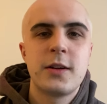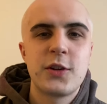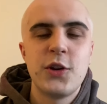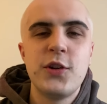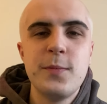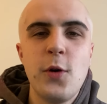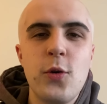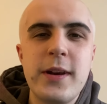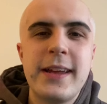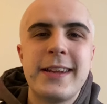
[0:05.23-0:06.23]
Good
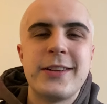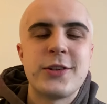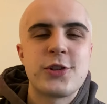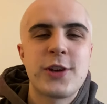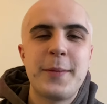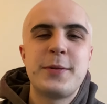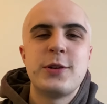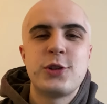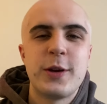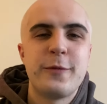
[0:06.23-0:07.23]
morning.
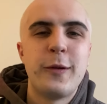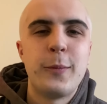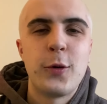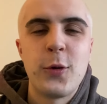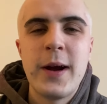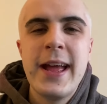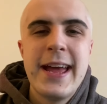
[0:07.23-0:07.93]
Championship football